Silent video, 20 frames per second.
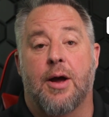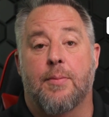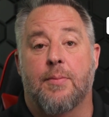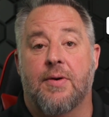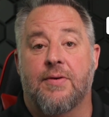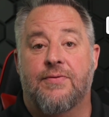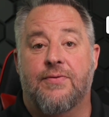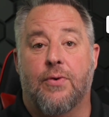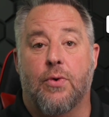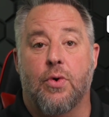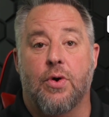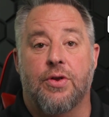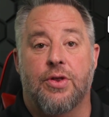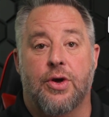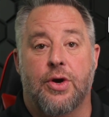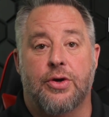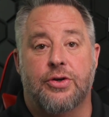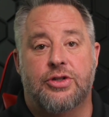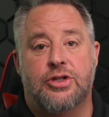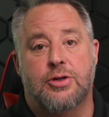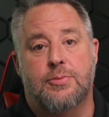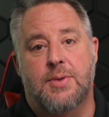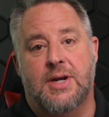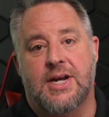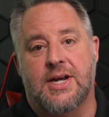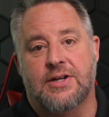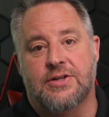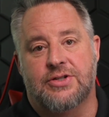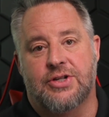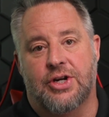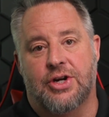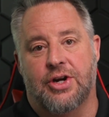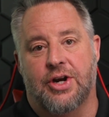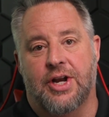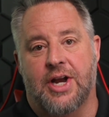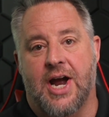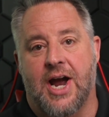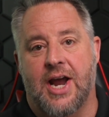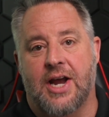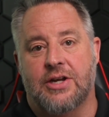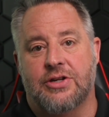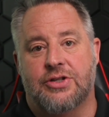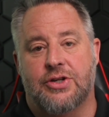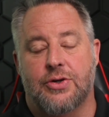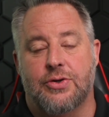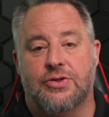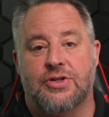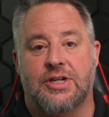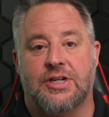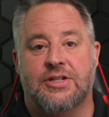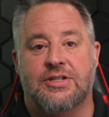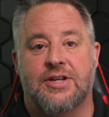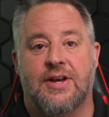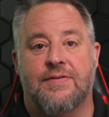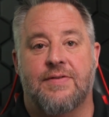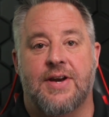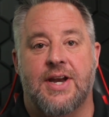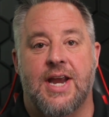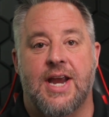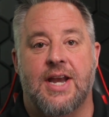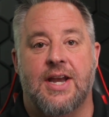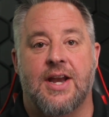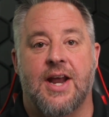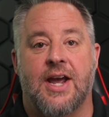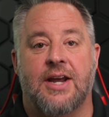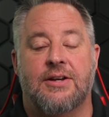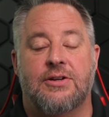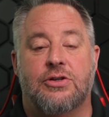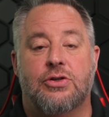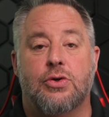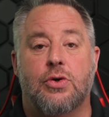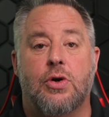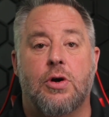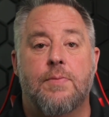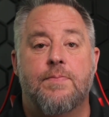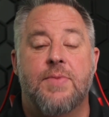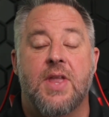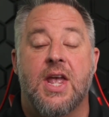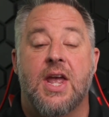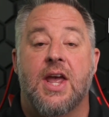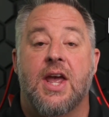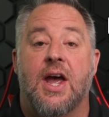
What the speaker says: for those to be considered an ISO 6789 tool.